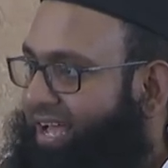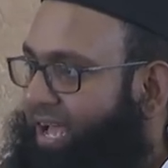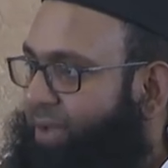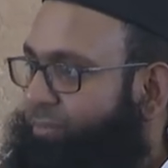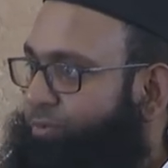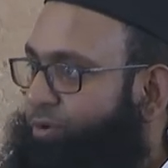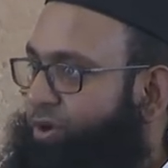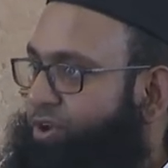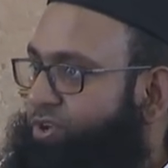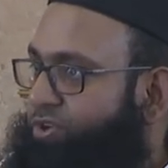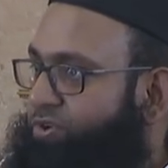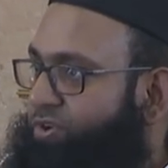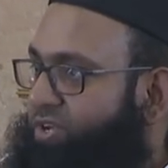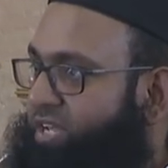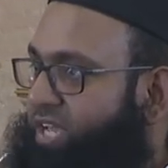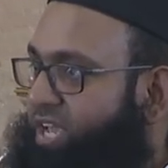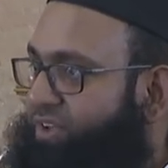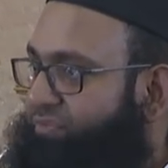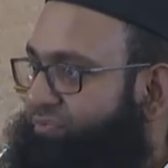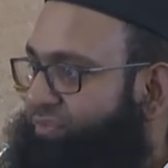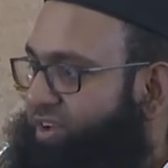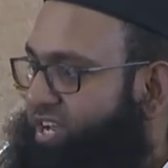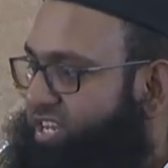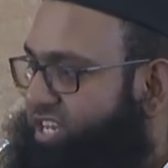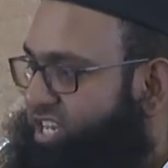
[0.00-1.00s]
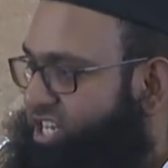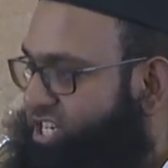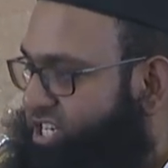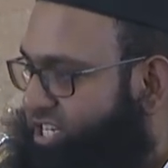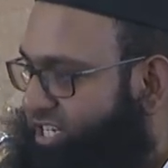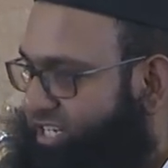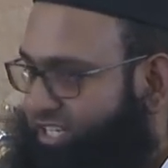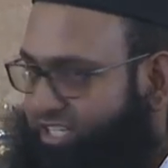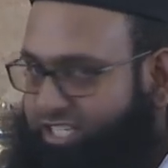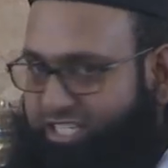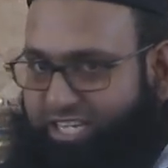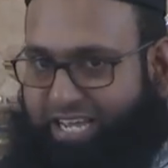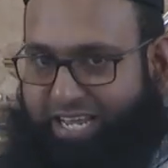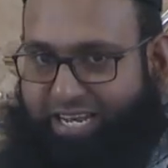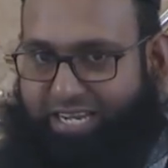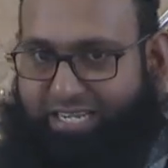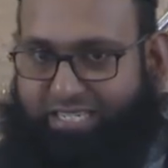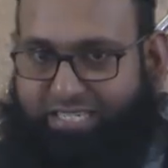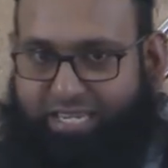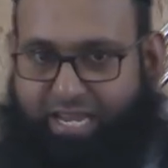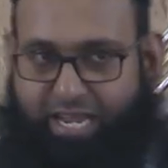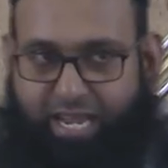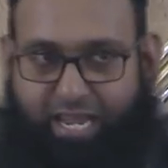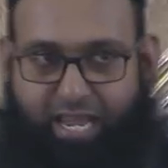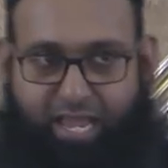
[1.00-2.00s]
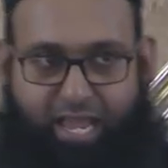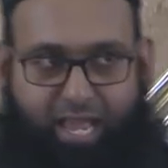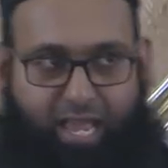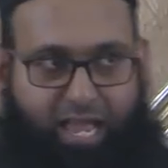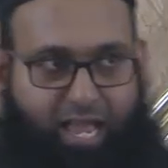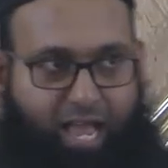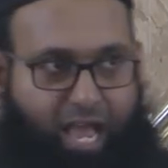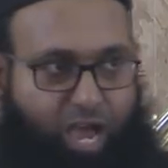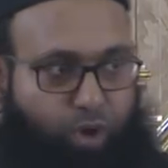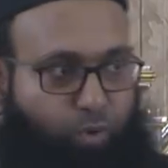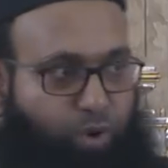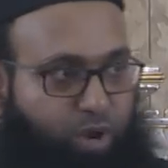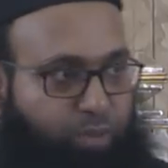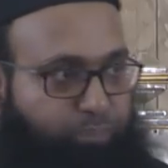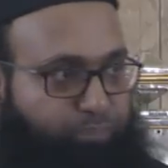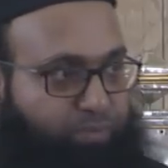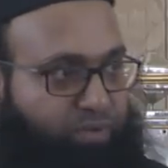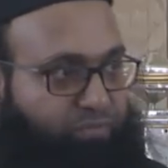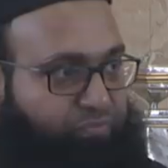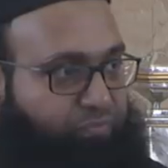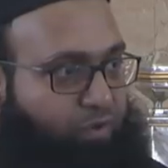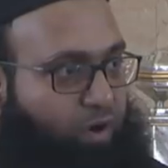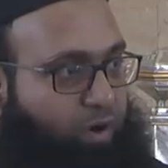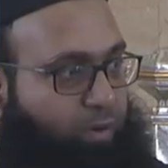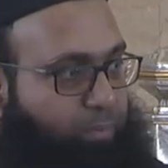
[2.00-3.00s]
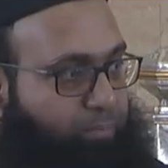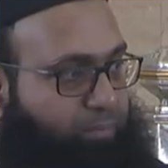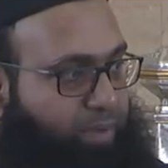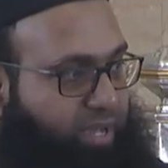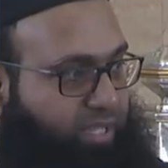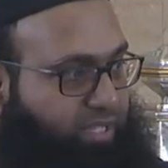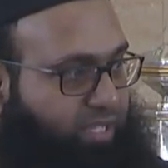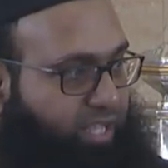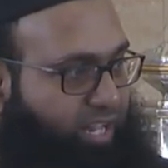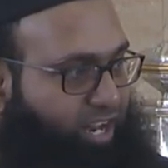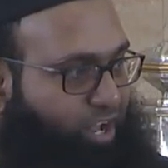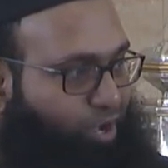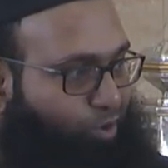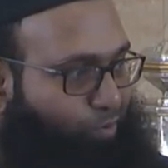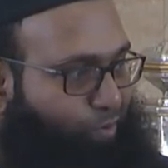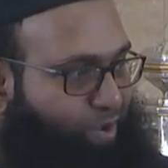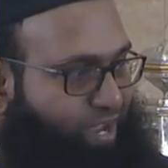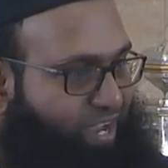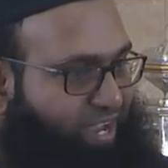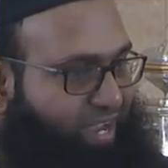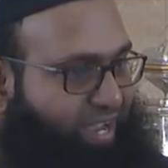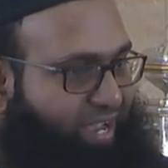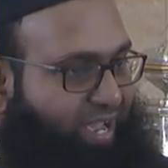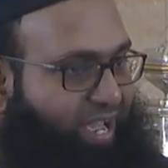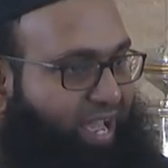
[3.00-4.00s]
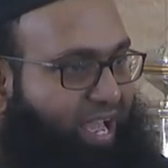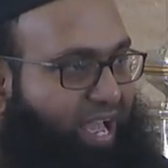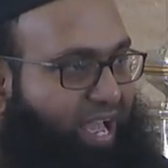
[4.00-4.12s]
I'm going to give additional charity. I will perform my taraweeh.